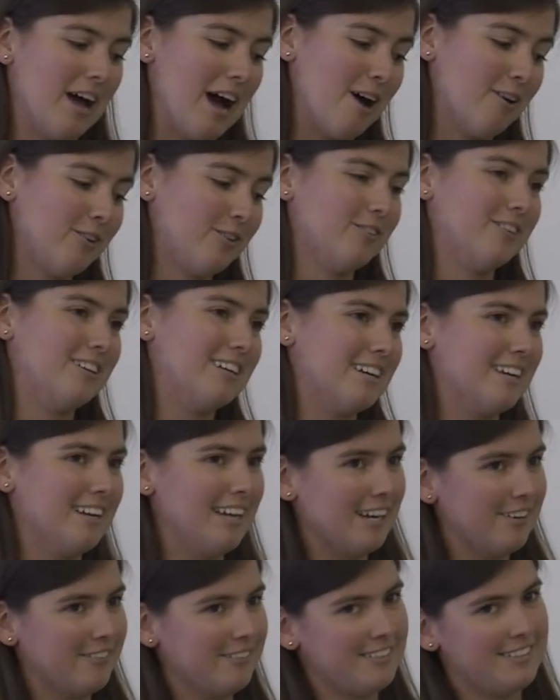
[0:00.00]
how to learn
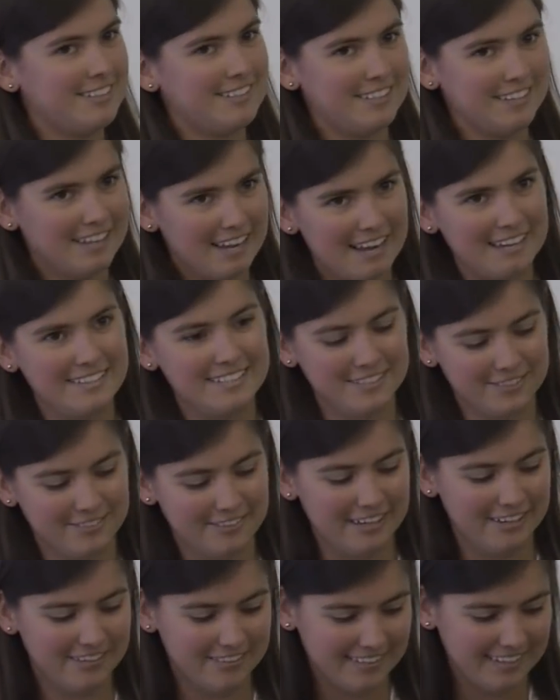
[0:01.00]
languages the lazy
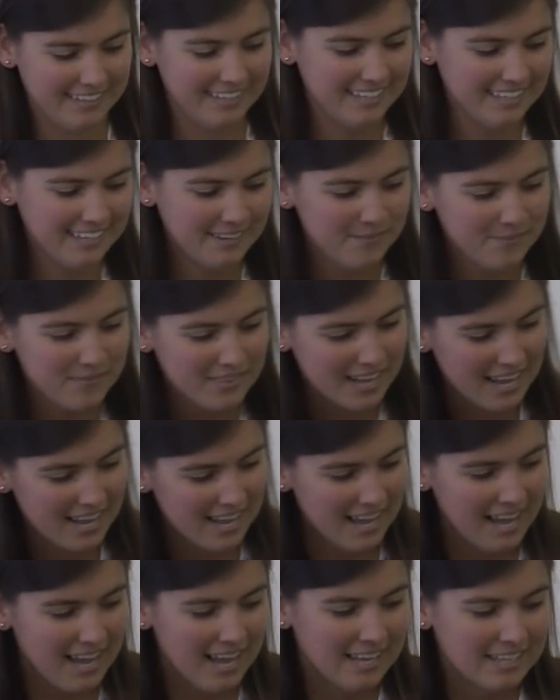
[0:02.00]
way, right?
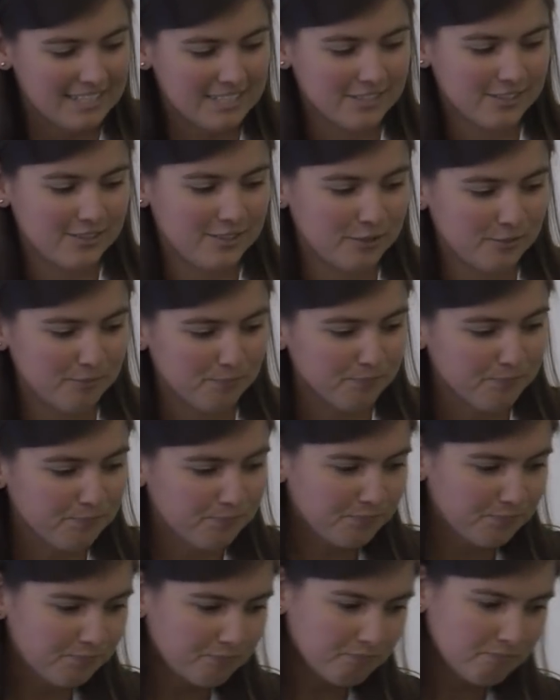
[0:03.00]

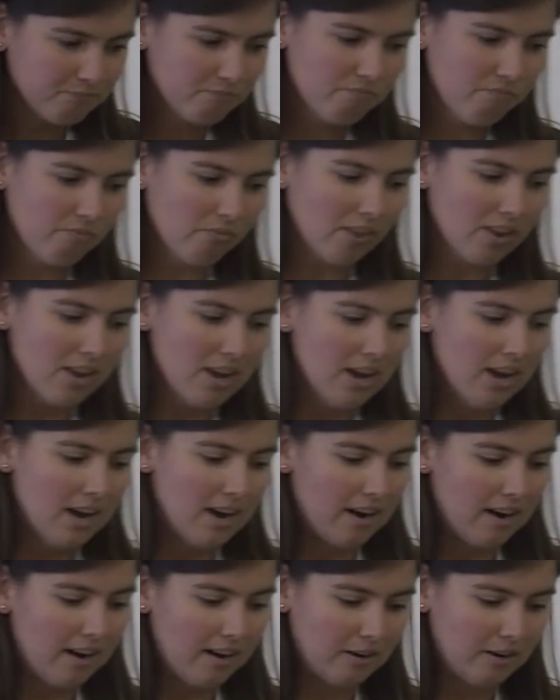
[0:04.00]
So, but